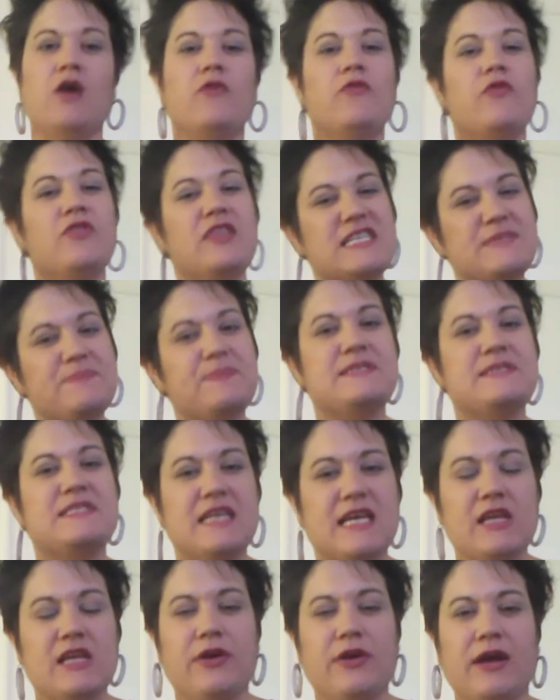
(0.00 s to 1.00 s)
For this
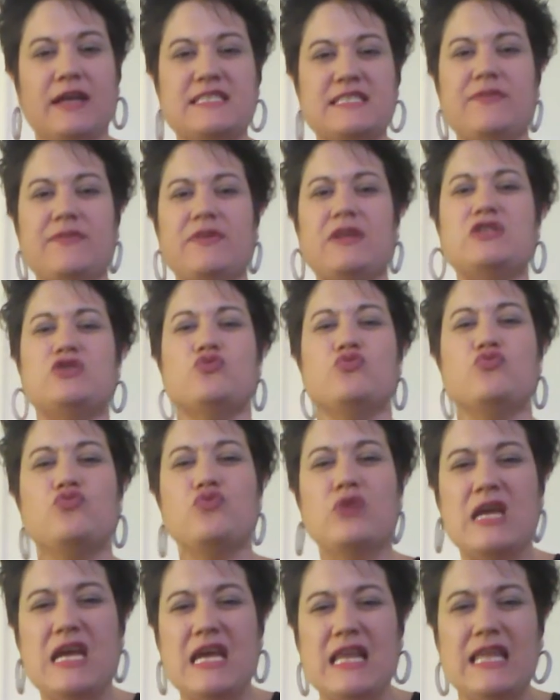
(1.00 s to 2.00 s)
particular activity, it's
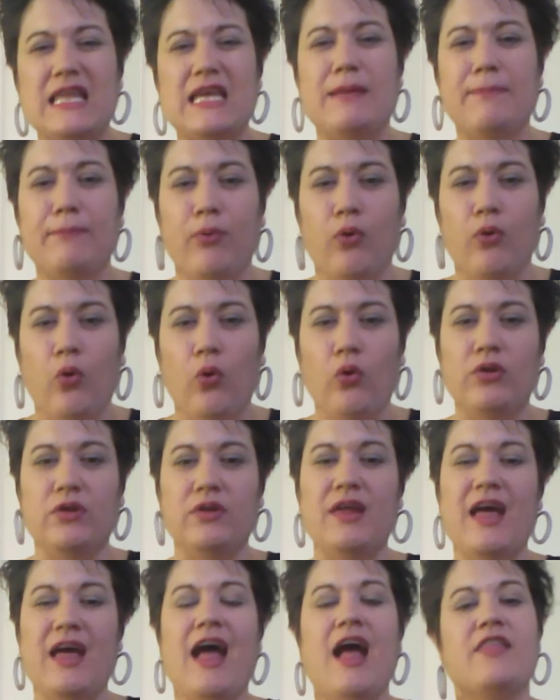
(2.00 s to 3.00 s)
really important
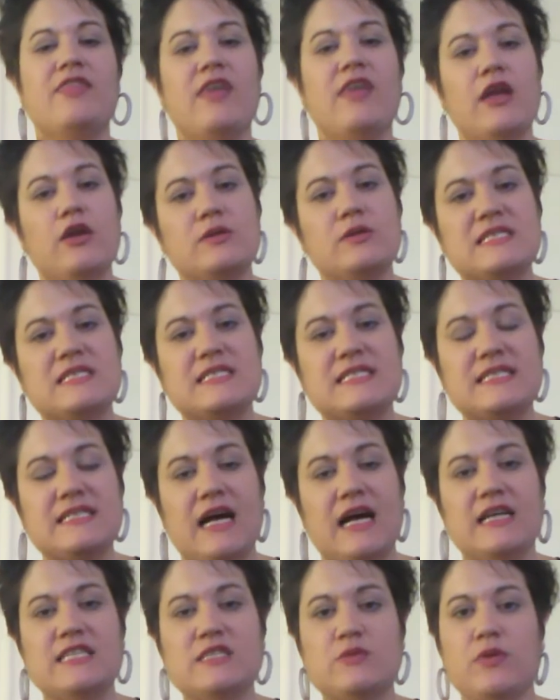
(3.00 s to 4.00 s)
that you
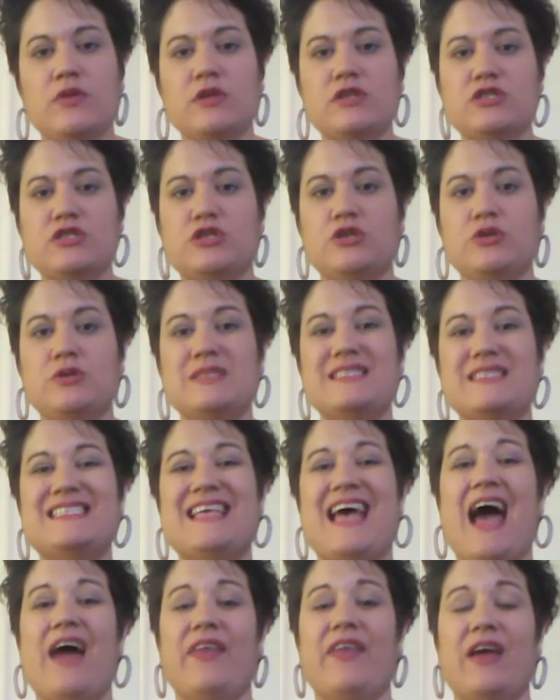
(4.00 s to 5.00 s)
discuss with the students
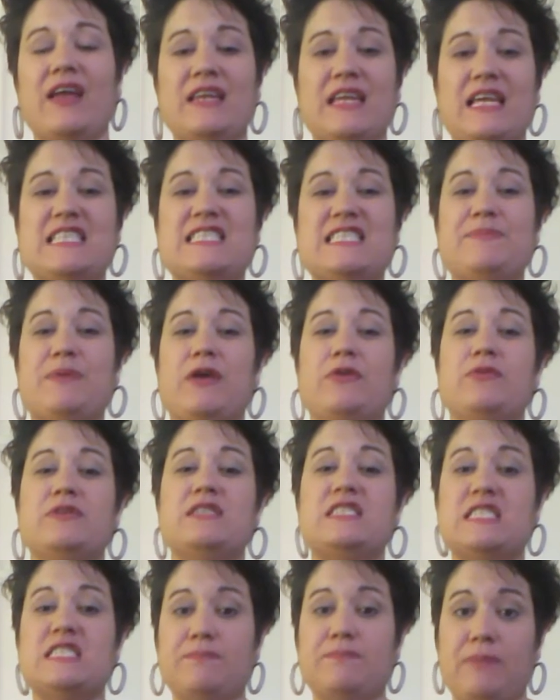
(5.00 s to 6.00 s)
how they need to be
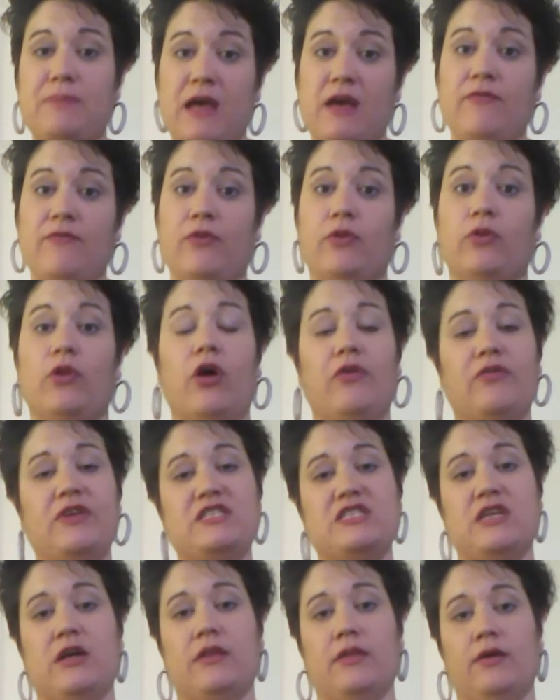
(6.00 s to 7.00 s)
respectful of
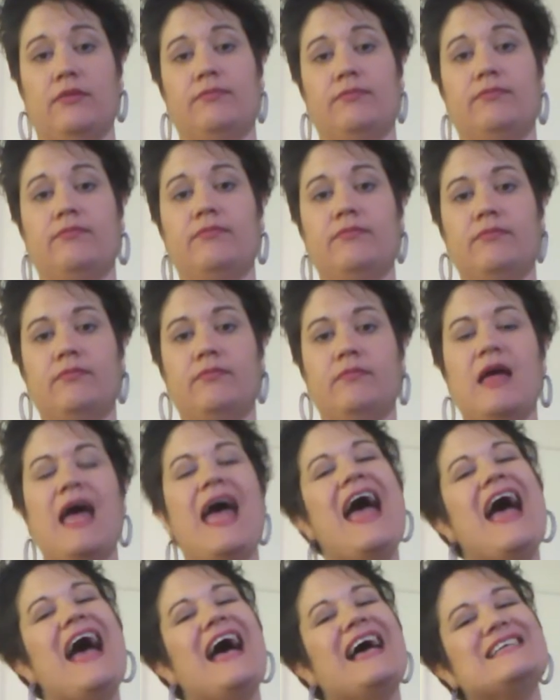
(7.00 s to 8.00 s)
each other,
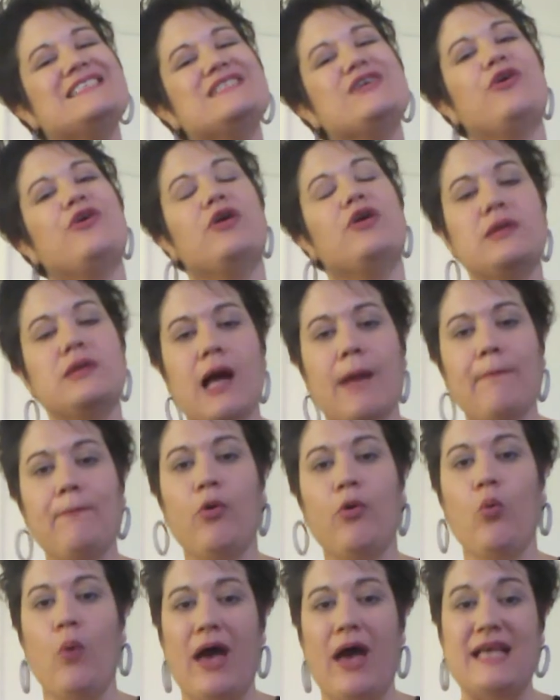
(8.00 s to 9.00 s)
as there are a number
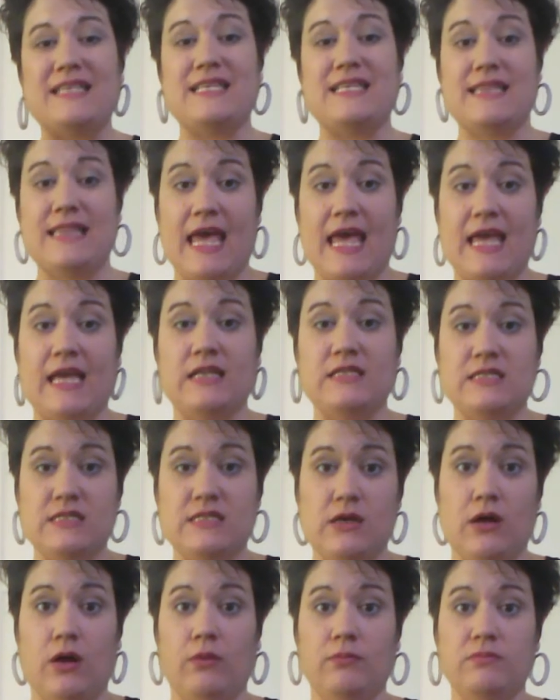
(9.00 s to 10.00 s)
of ways that they can
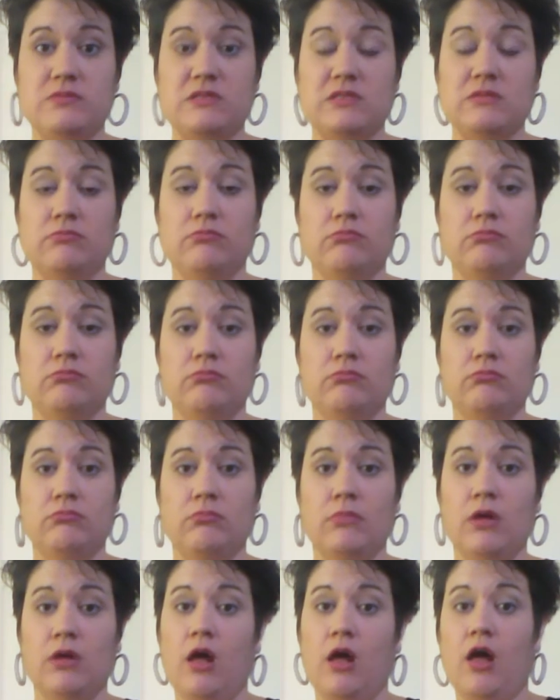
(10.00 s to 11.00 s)
sculpt.
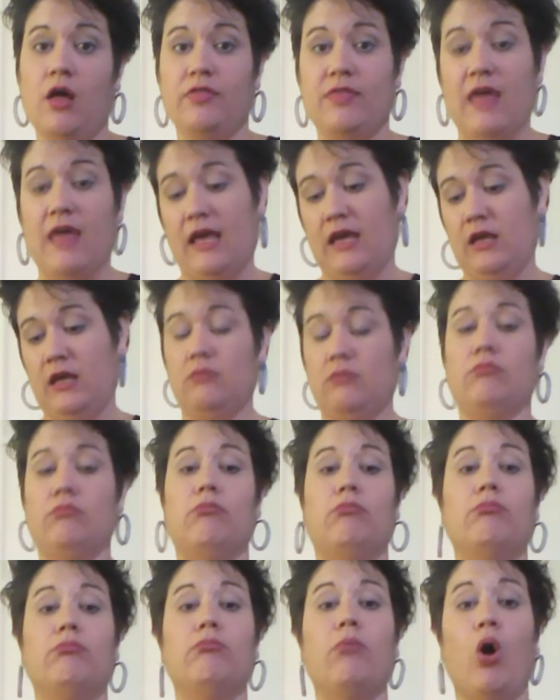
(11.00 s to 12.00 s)
They can
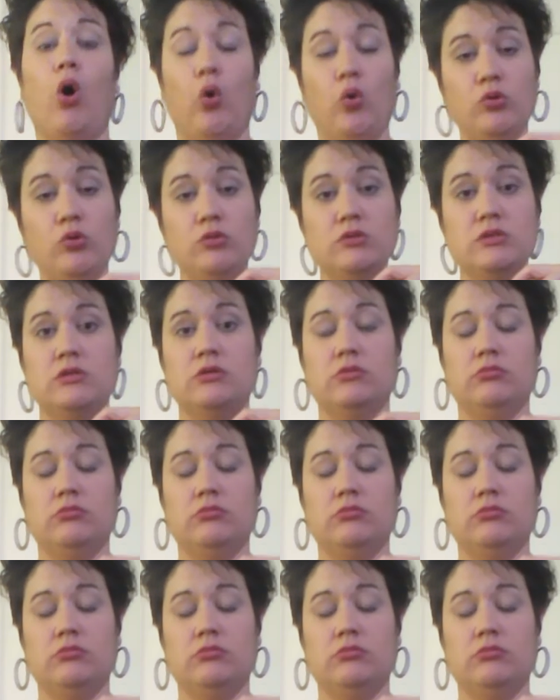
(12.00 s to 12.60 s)
mould,